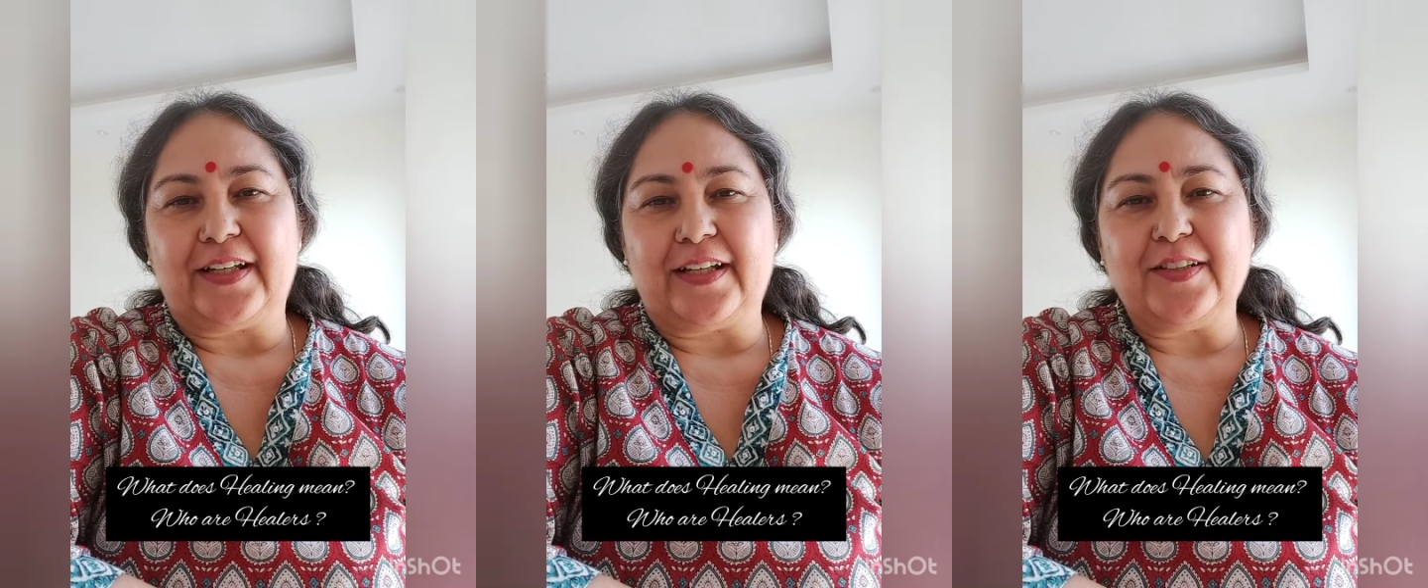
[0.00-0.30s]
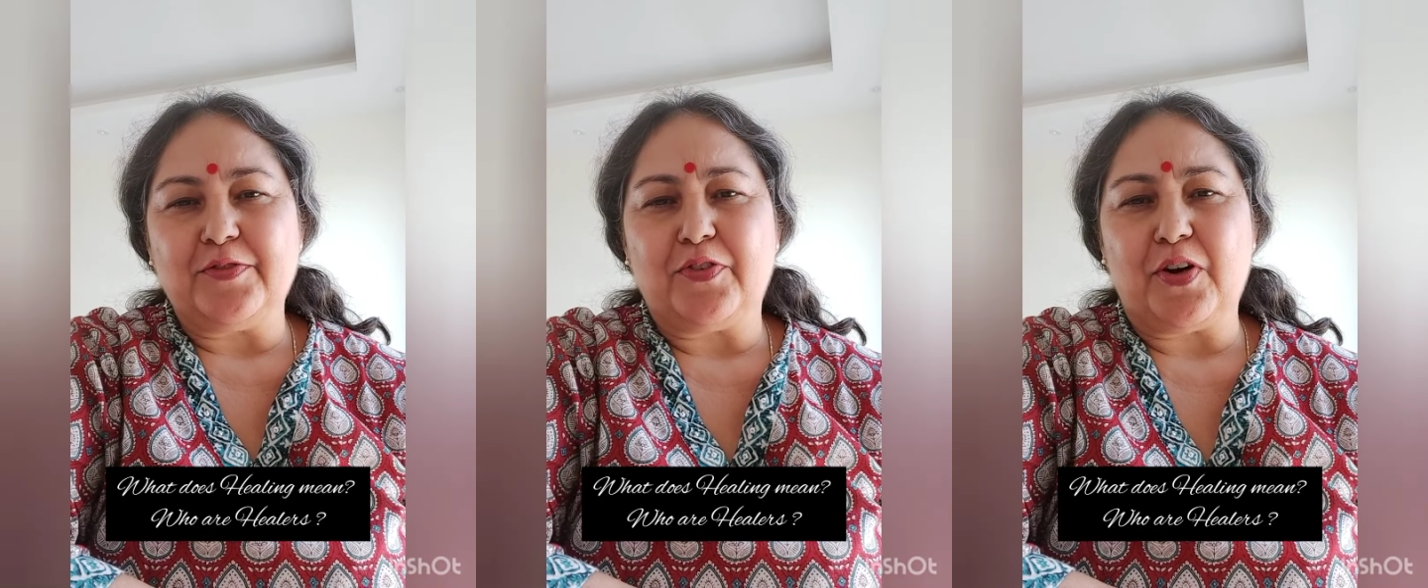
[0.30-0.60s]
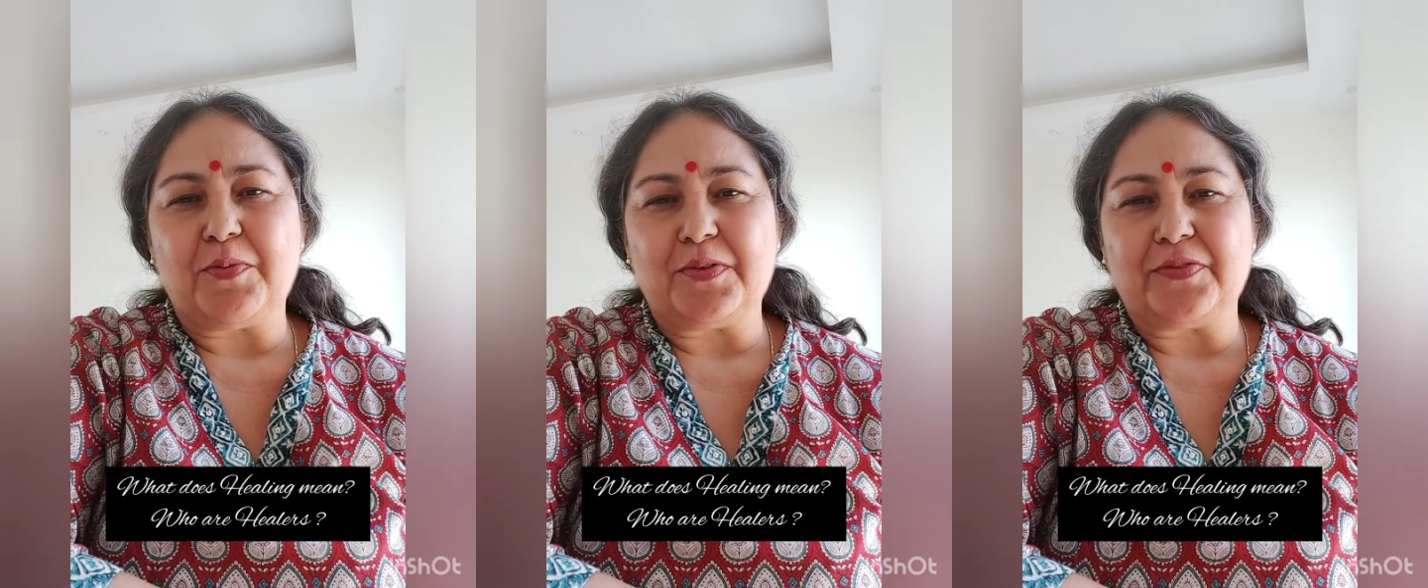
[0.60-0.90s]
any
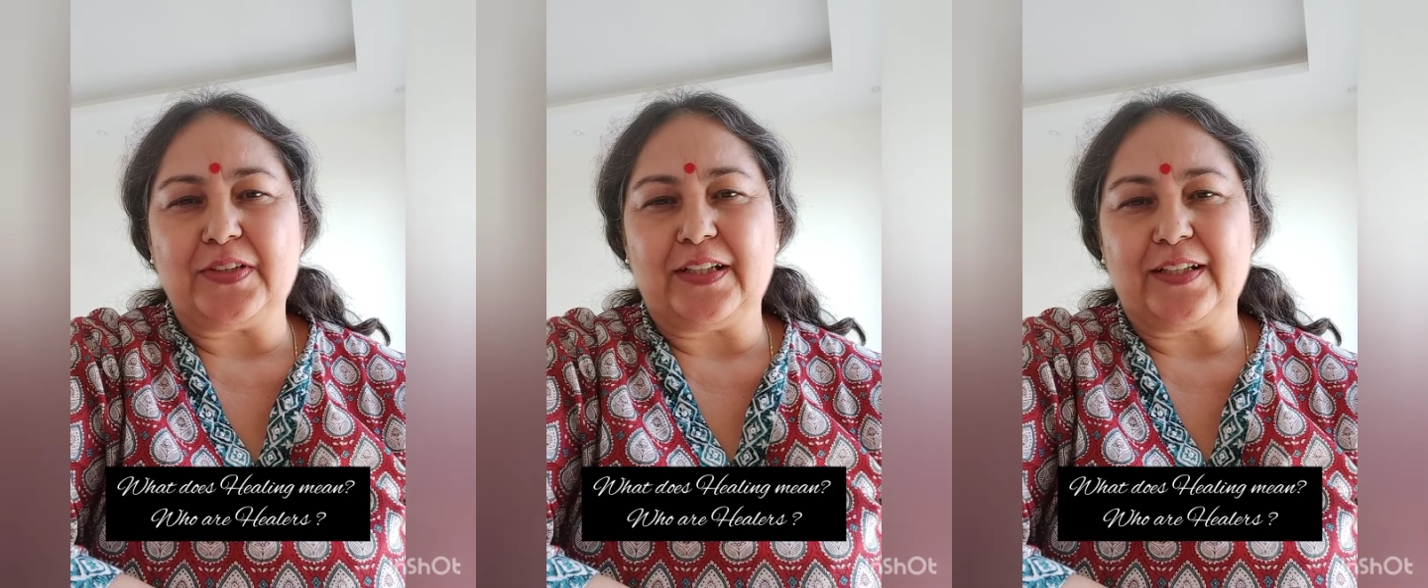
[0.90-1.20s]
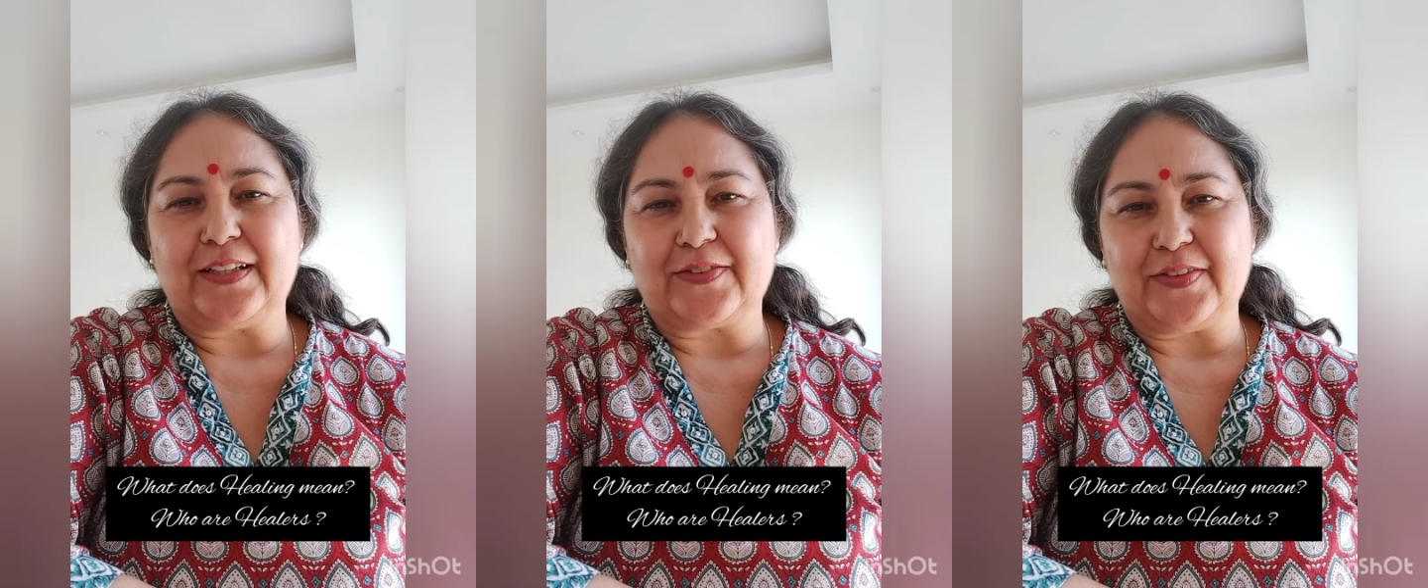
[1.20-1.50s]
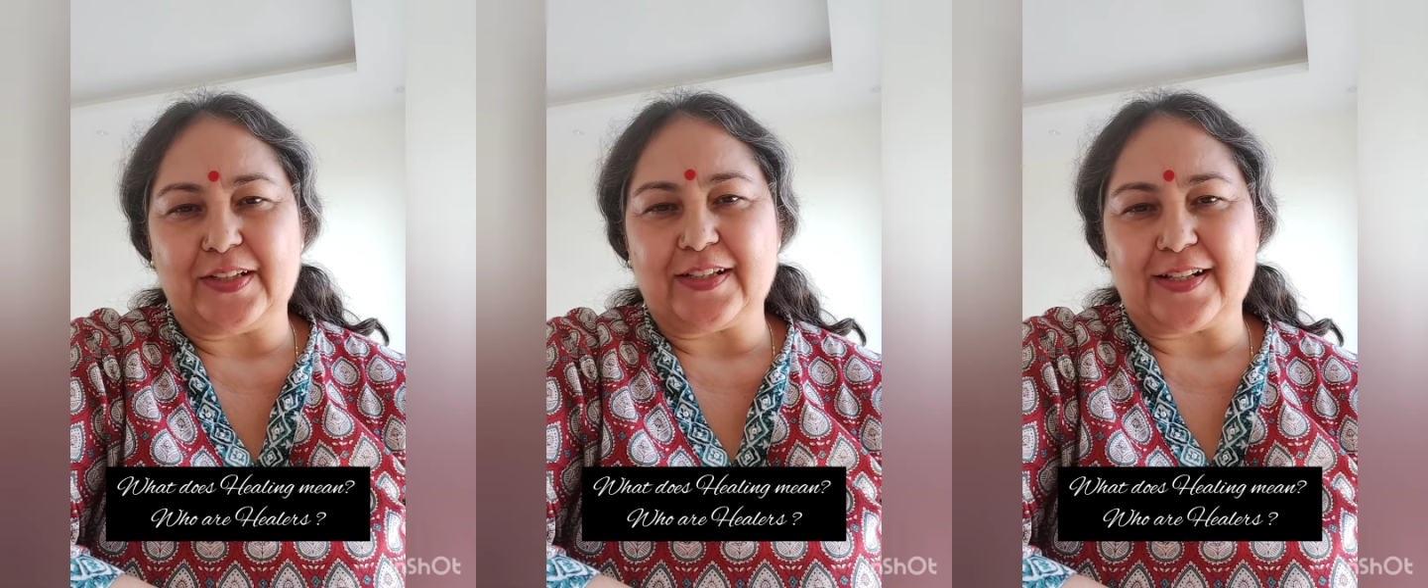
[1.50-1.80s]
form of healing is very